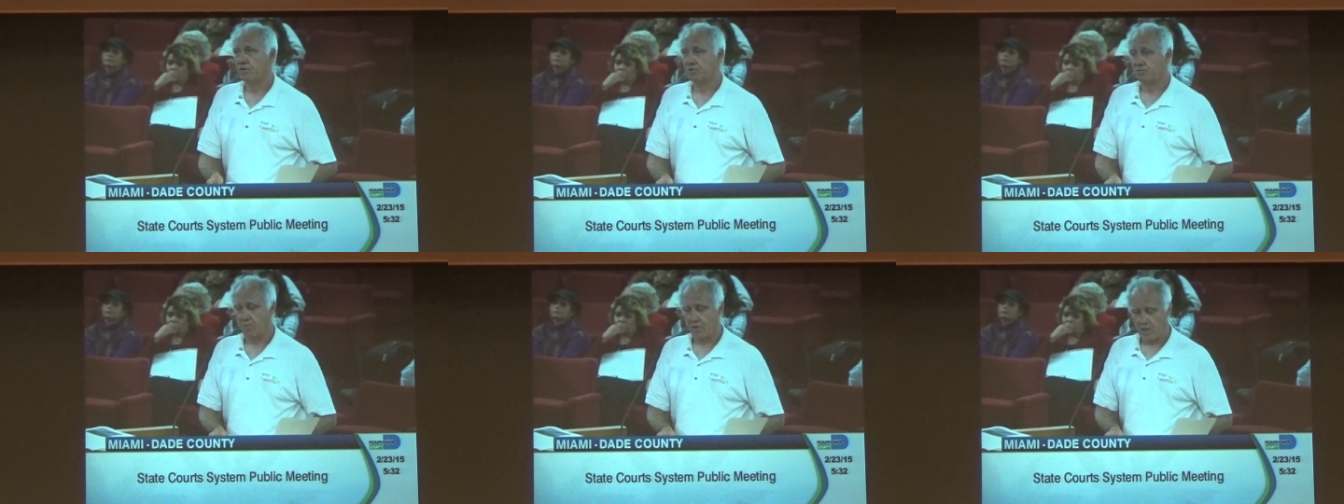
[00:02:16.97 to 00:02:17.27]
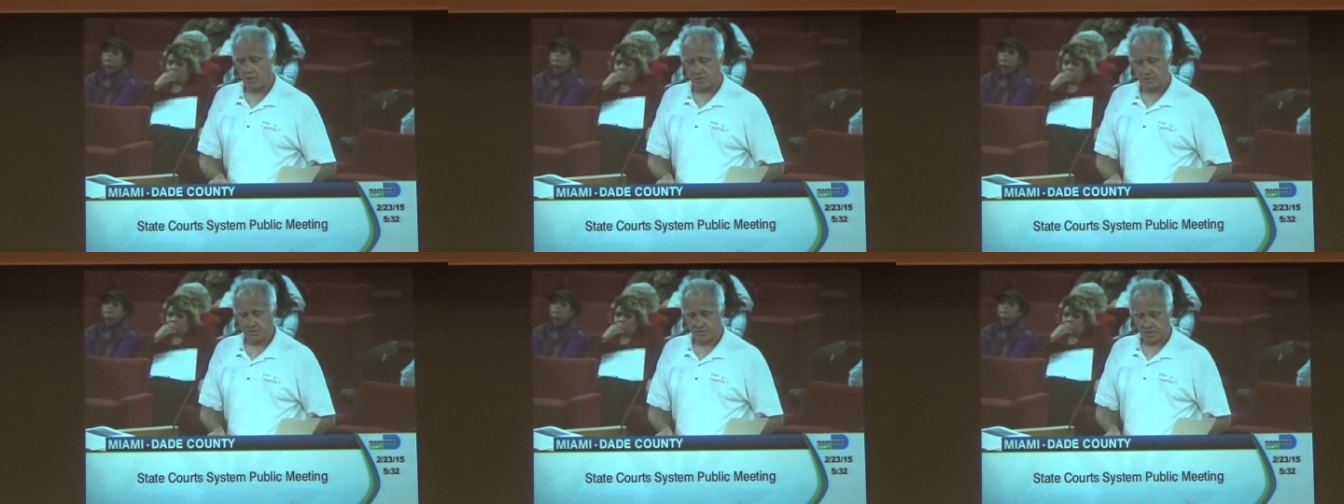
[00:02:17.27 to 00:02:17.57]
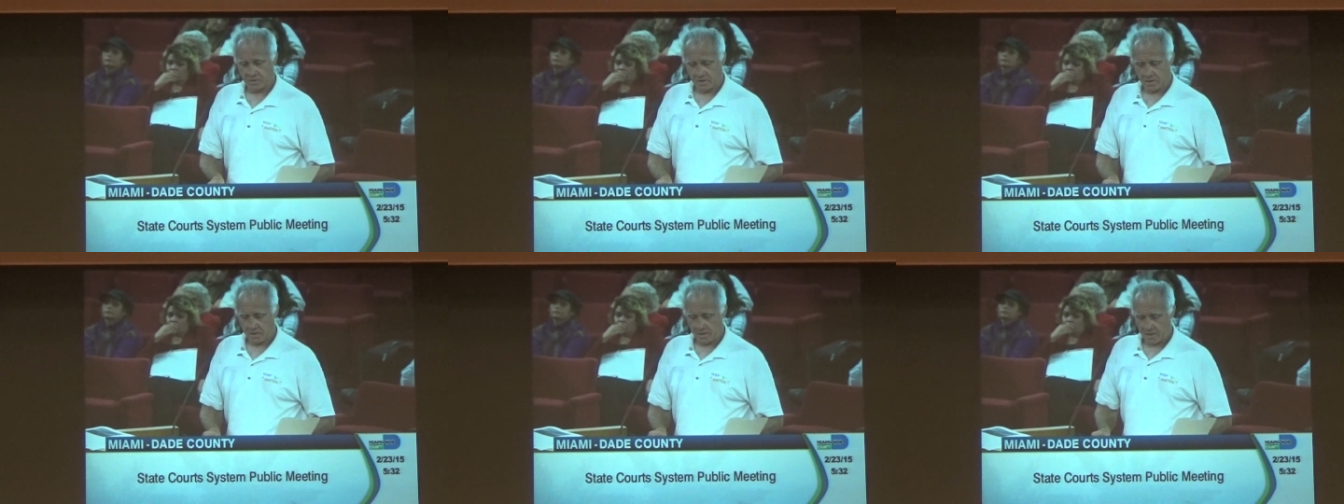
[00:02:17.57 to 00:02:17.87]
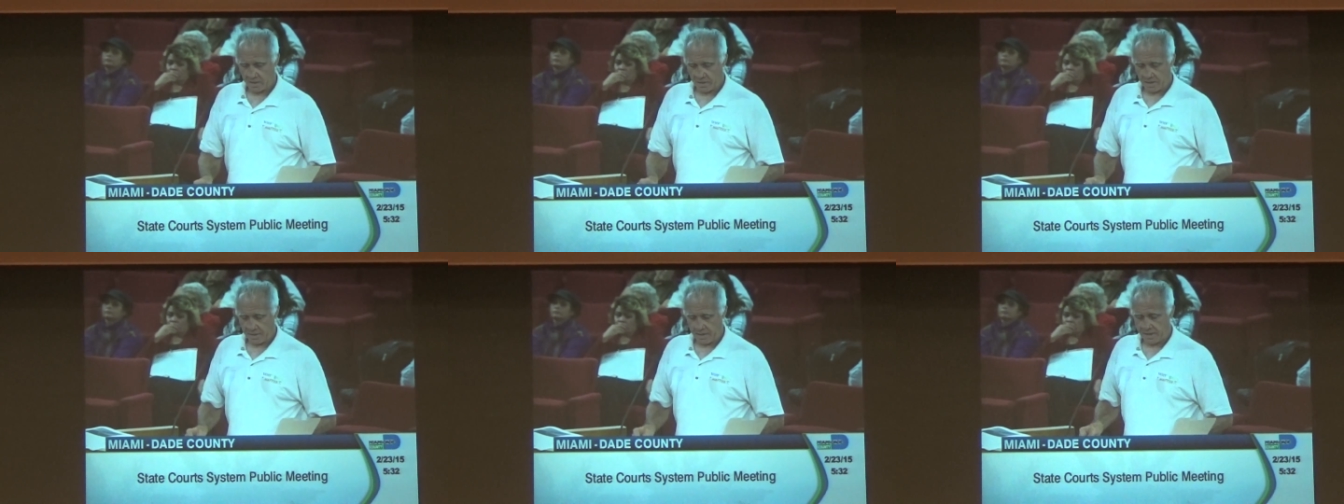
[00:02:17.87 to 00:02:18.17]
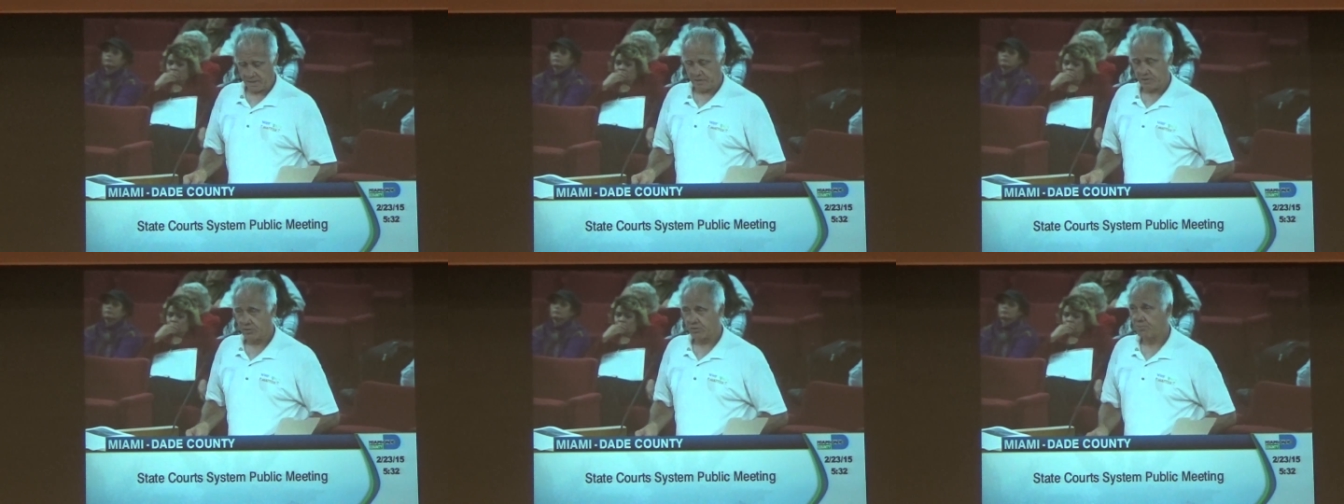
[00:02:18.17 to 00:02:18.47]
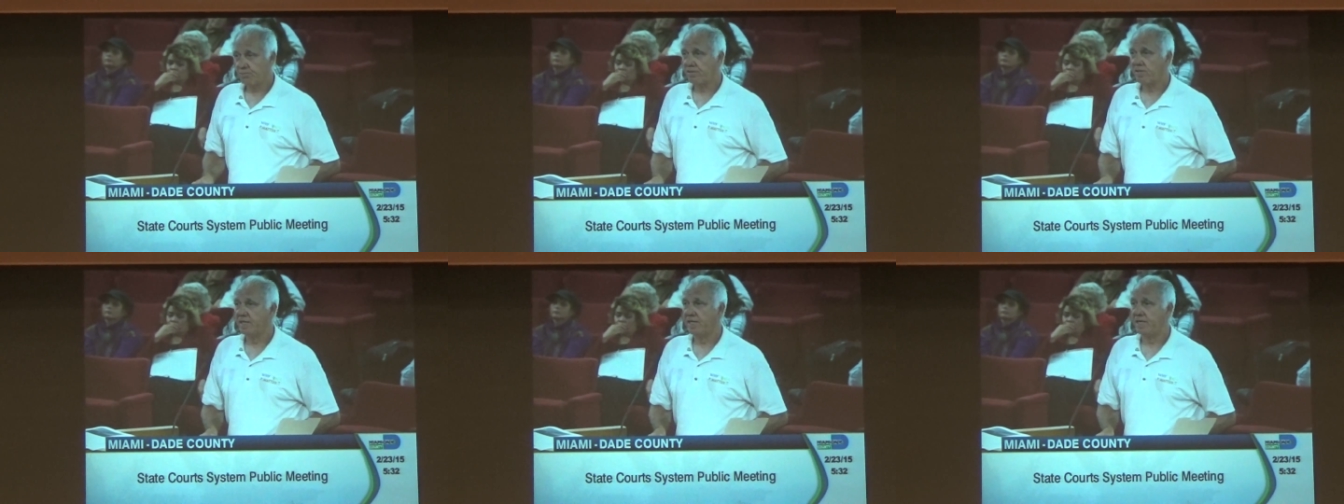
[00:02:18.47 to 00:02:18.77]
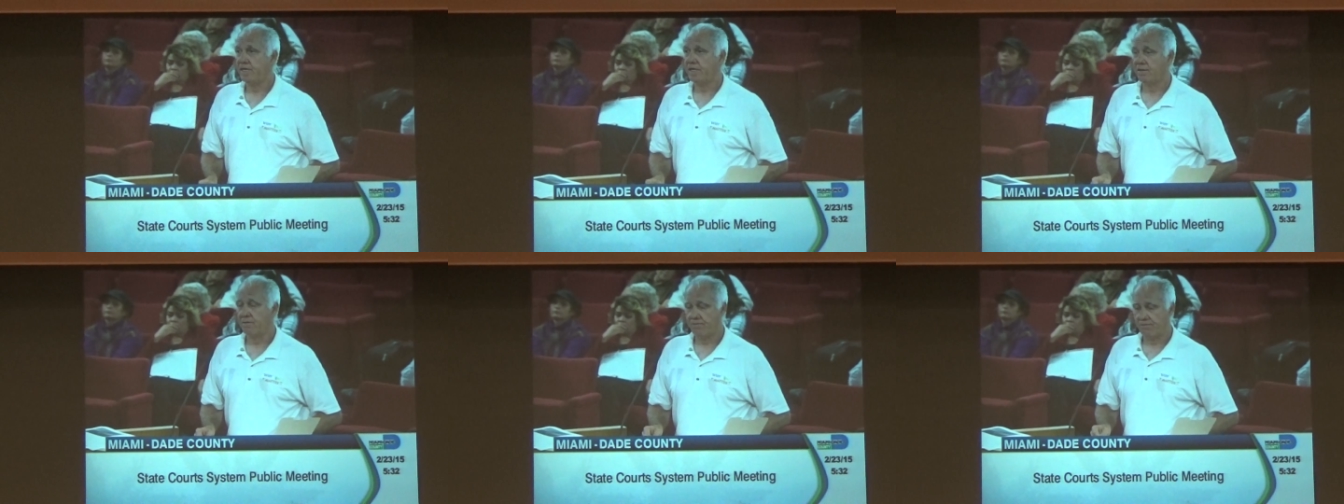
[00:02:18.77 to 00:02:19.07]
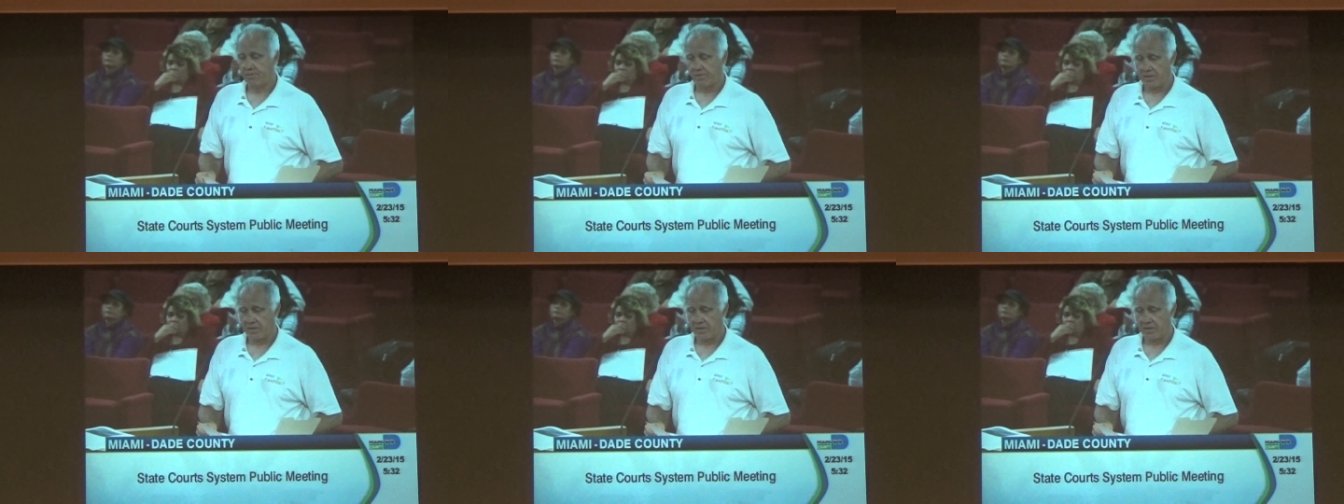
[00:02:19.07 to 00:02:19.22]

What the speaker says: Balls. And there's plenty of